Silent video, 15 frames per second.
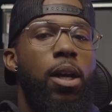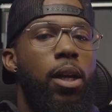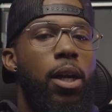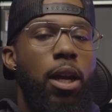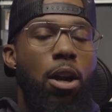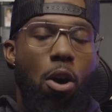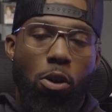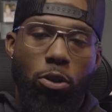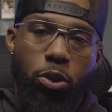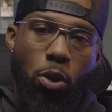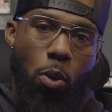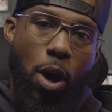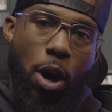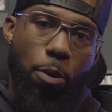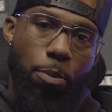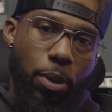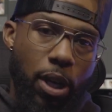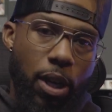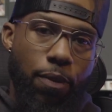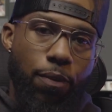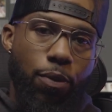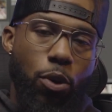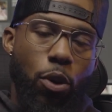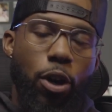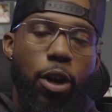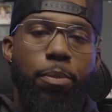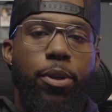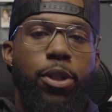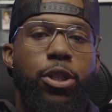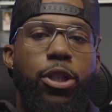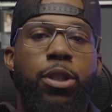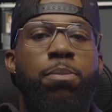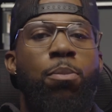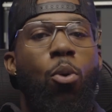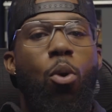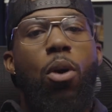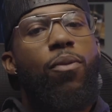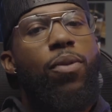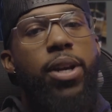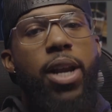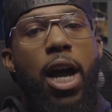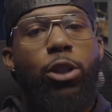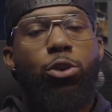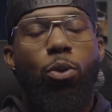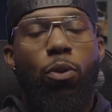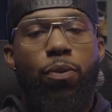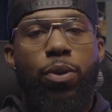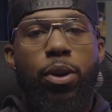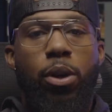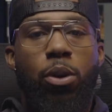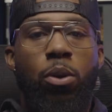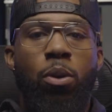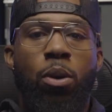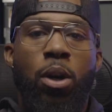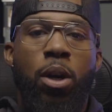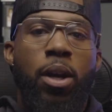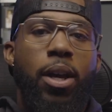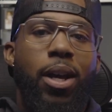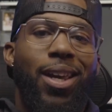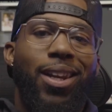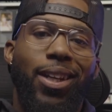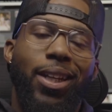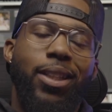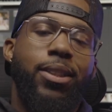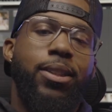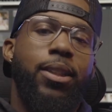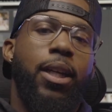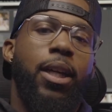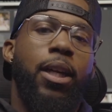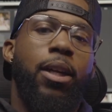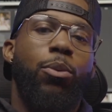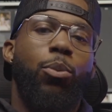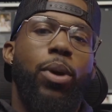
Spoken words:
can also help give your images more of a natural feel. In this scene,